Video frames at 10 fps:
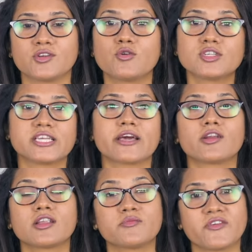Don't
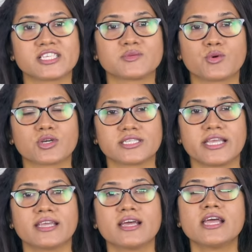share on Facebook
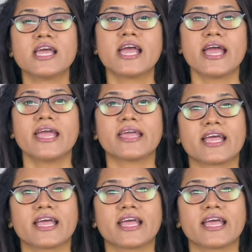saying, hey,